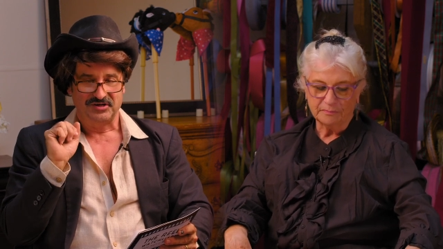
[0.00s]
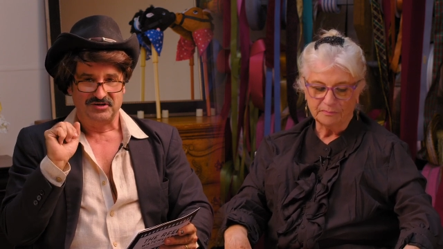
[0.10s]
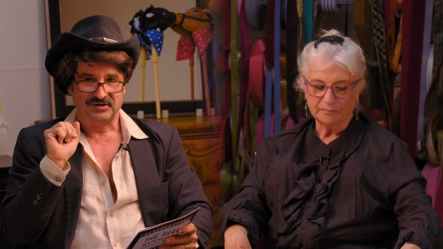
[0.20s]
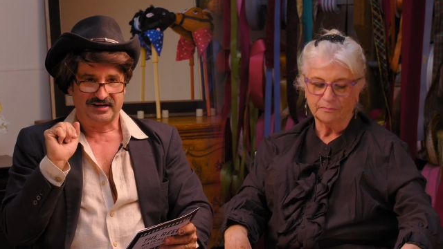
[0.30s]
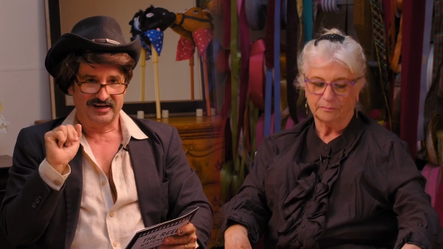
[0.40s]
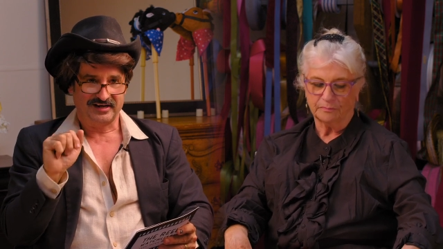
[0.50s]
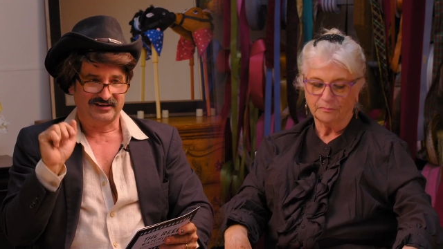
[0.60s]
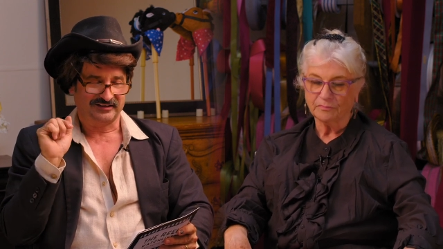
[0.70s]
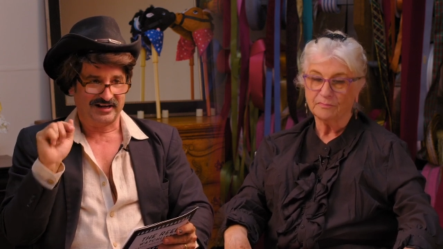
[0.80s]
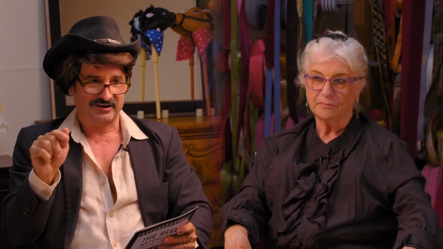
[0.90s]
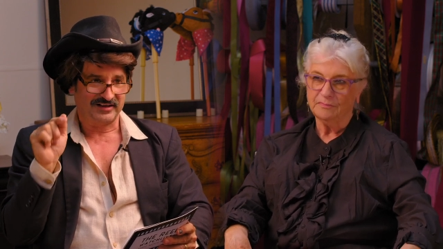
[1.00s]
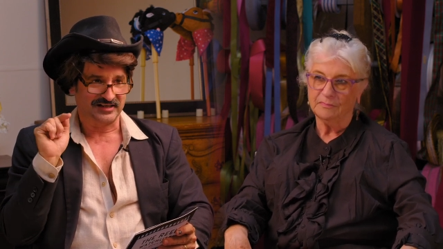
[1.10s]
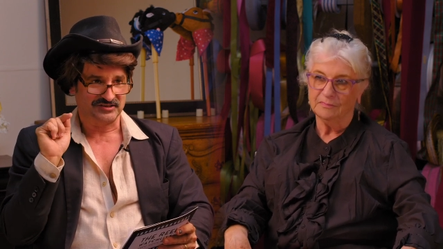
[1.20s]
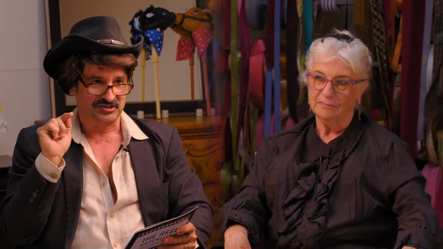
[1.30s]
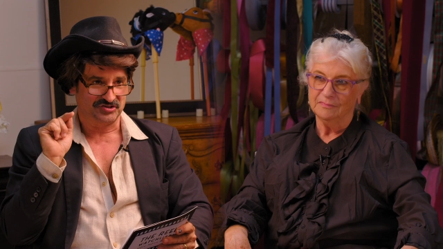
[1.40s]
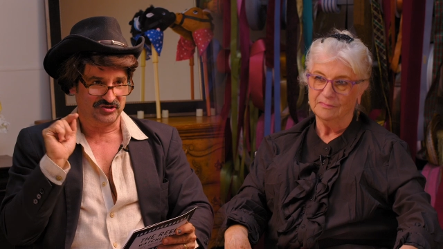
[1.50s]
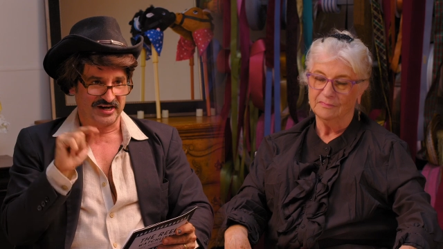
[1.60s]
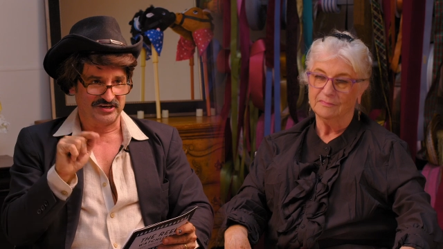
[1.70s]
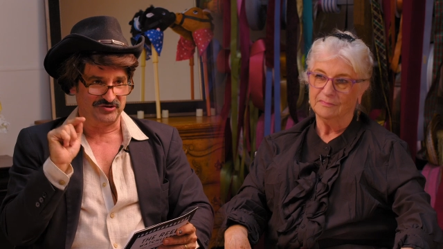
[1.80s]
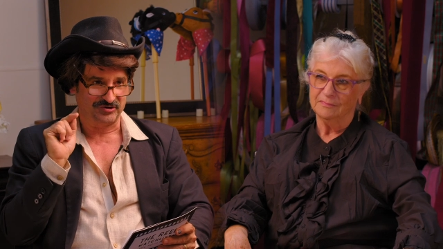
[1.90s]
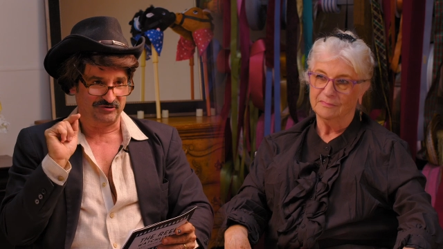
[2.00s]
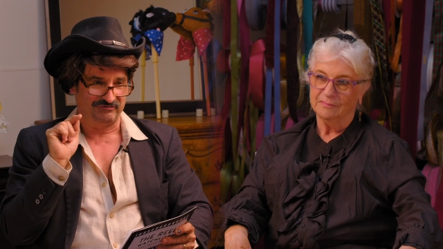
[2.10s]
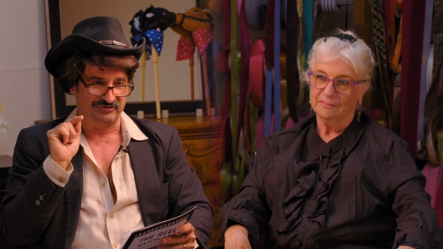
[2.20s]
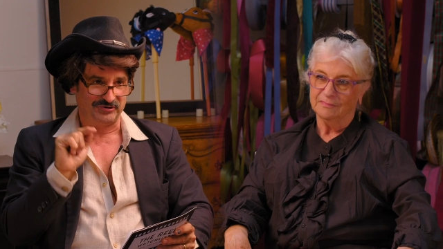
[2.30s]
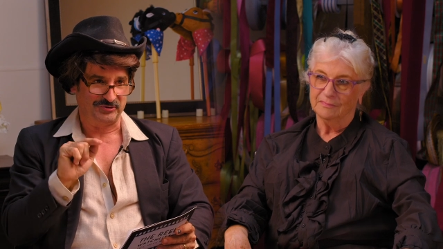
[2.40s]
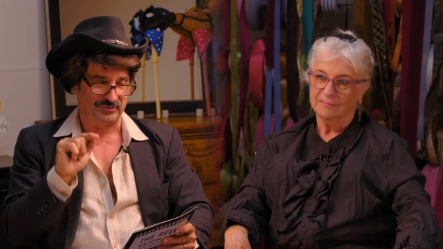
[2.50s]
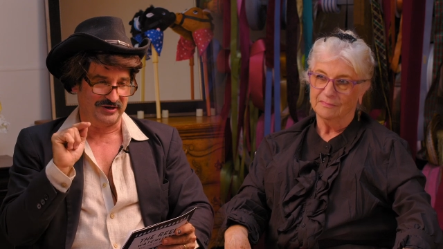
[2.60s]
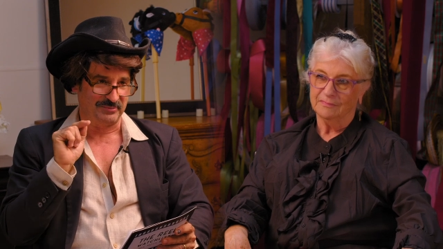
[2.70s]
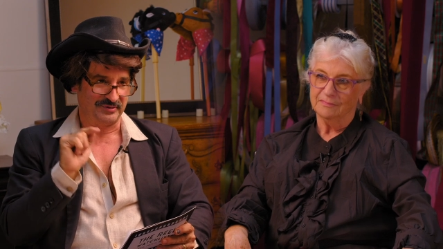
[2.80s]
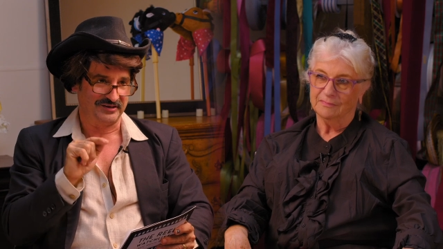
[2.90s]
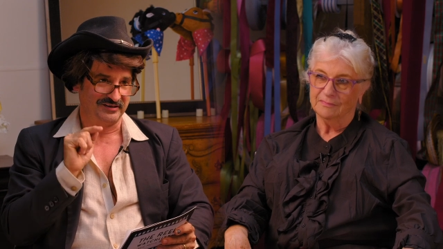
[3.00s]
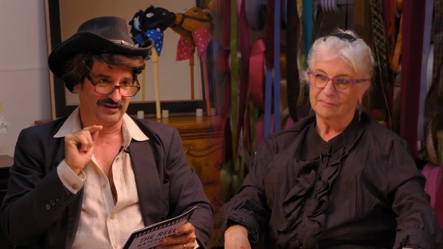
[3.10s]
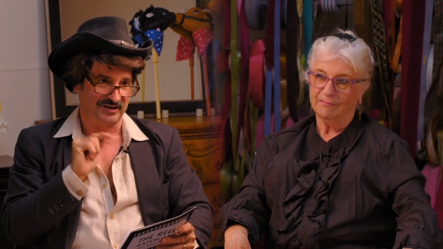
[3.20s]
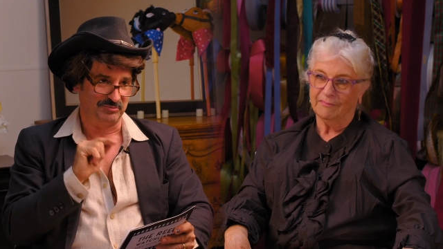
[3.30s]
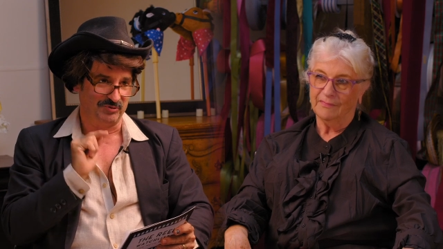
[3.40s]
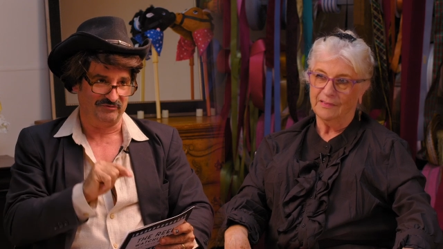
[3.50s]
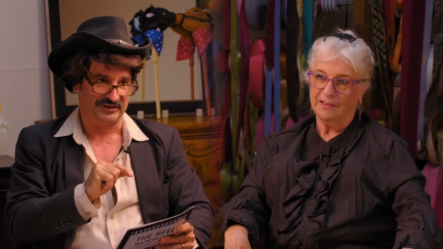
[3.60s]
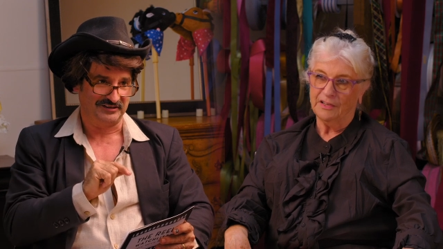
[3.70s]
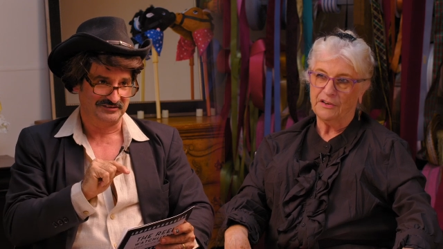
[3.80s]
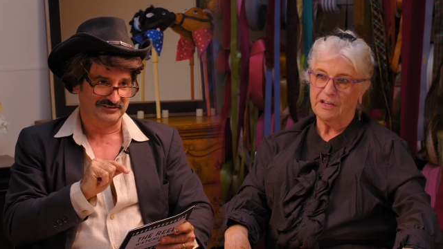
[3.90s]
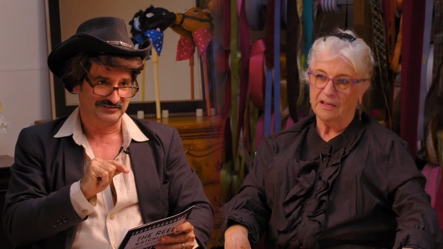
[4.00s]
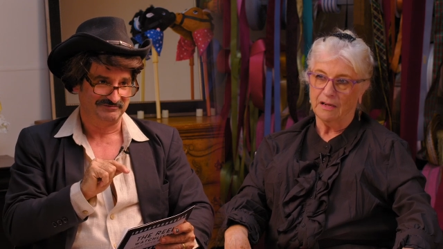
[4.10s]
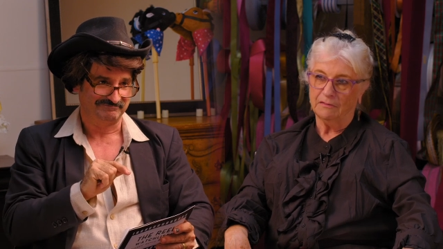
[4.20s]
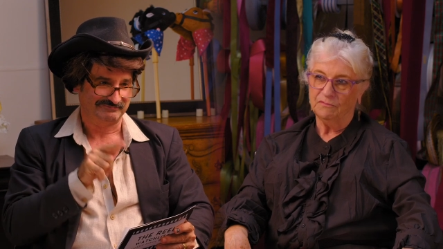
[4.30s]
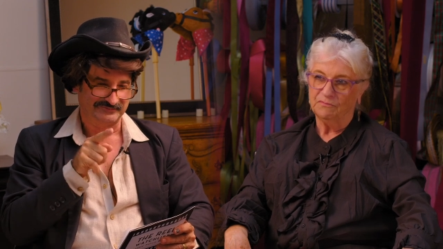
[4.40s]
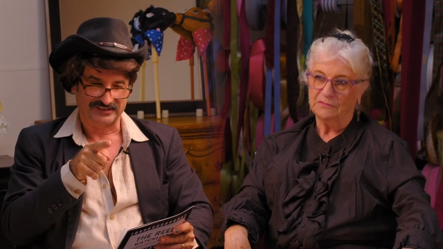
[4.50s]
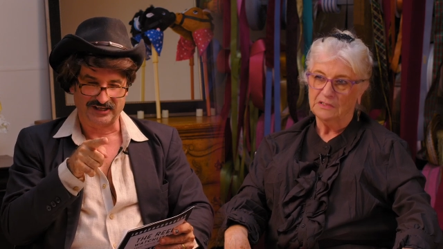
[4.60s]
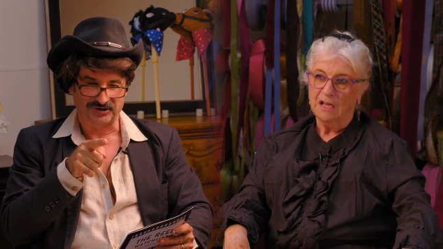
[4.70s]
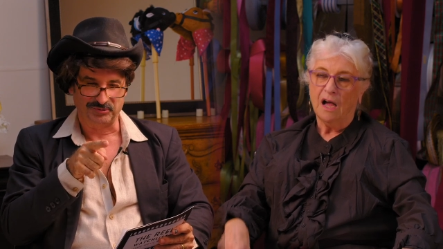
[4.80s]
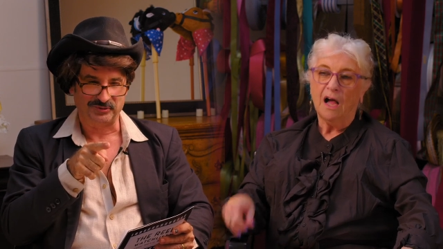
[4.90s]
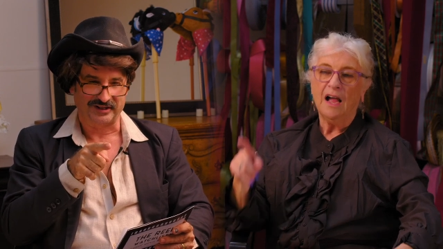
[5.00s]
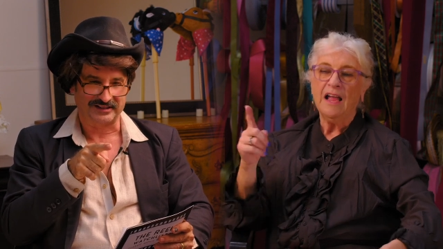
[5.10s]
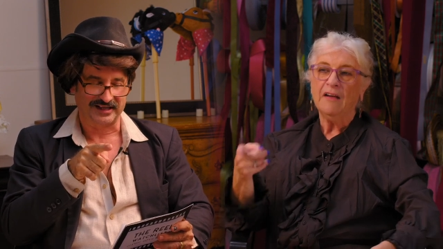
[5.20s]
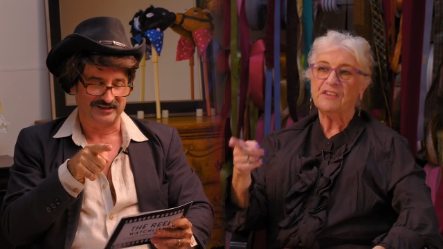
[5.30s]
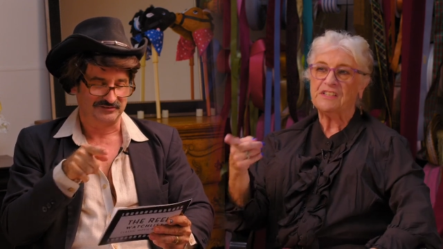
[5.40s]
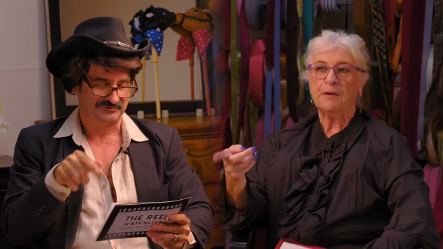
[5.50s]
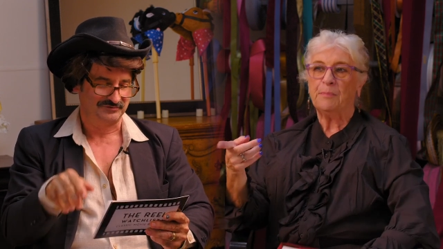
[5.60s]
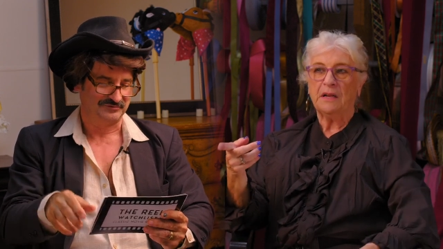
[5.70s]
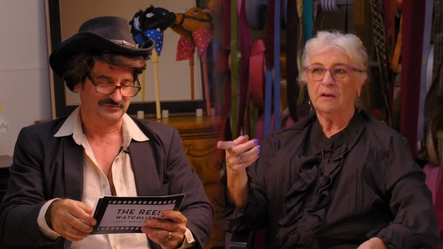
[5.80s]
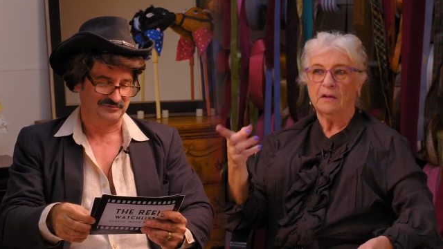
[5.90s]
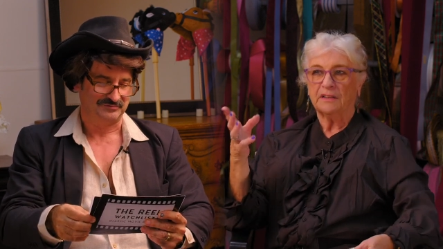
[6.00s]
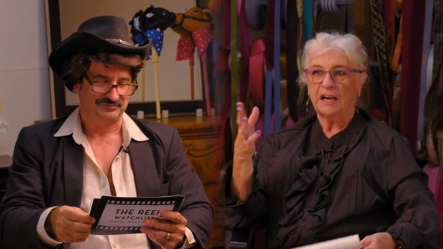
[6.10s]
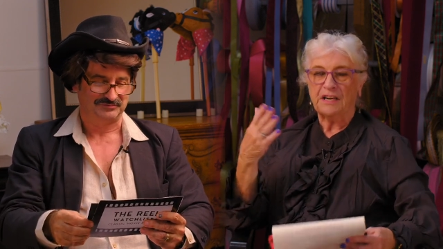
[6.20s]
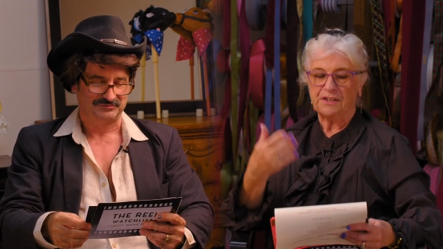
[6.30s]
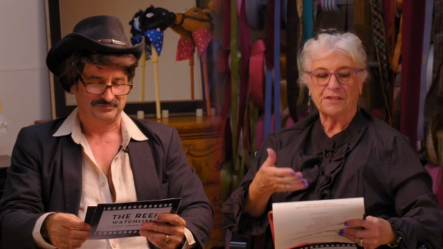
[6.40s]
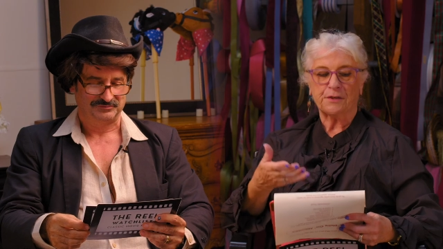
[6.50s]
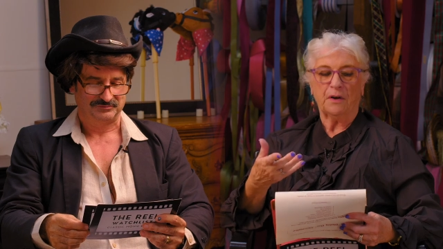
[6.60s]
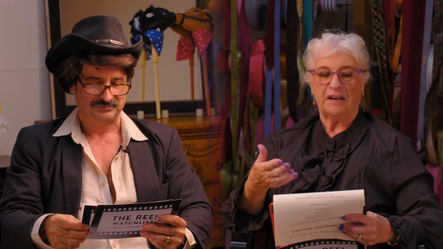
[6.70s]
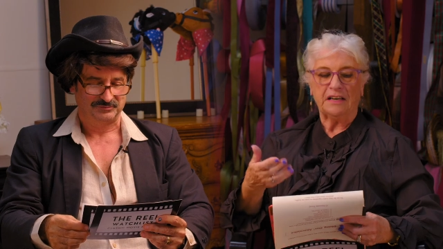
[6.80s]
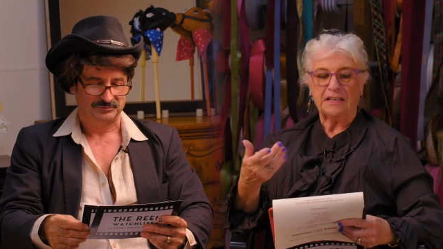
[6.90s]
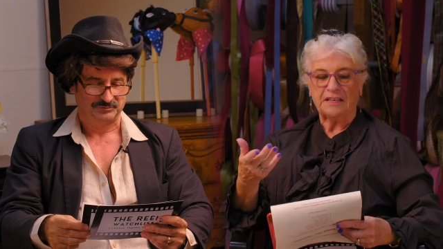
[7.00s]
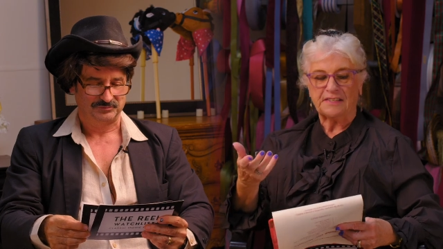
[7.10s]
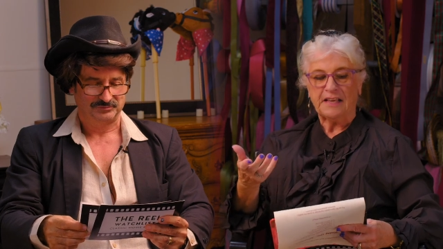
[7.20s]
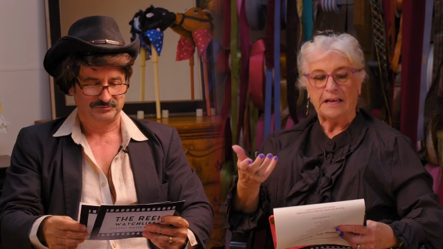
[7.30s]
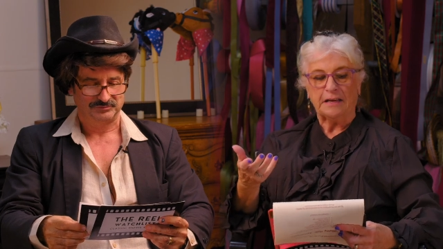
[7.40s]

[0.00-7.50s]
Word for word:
Speaker 1: you can't allow that to change your view and opinion on a movie. There you go. I know you would like I have that. a
Speaker 2: tidbit that I just saw, and I need to say